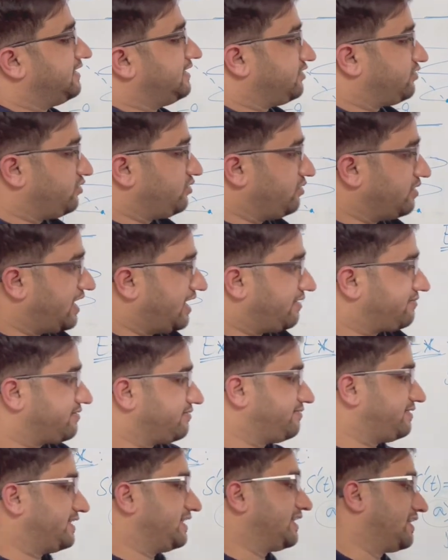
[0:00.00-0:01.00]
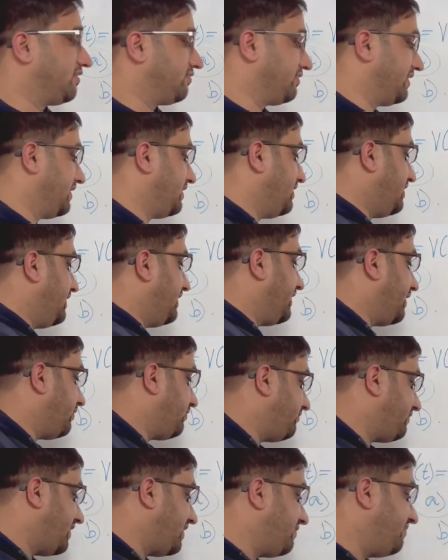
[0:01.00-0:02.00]
So you have to figure out. Now
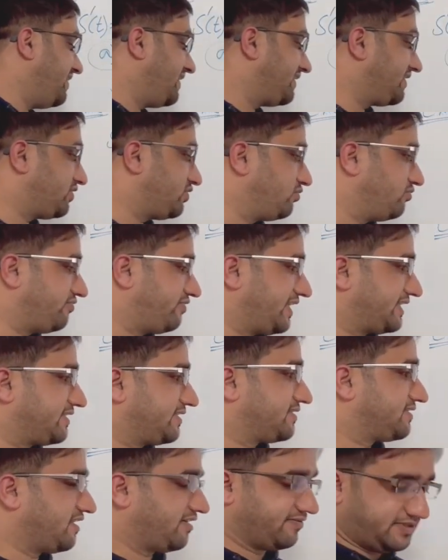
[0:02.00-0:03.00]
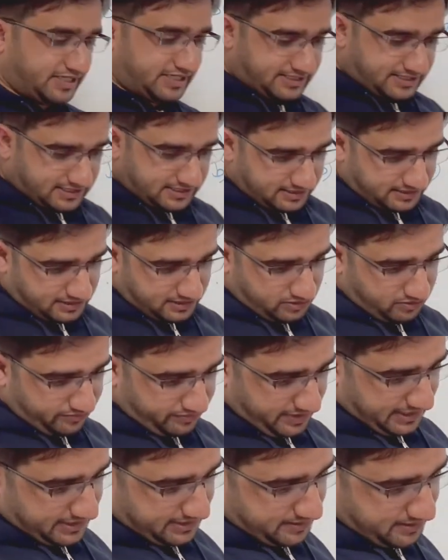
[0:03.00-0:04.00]
if I make the two factors of this, the two
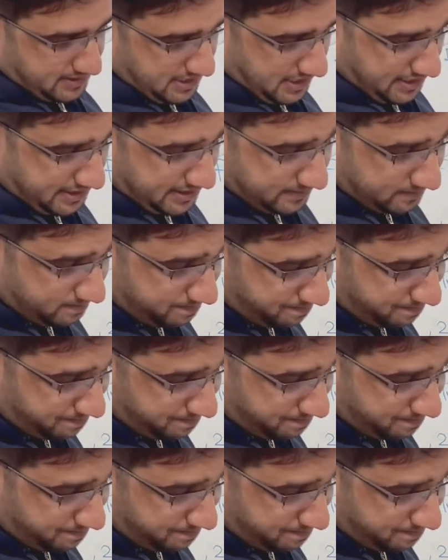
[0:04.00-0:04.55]
factors are,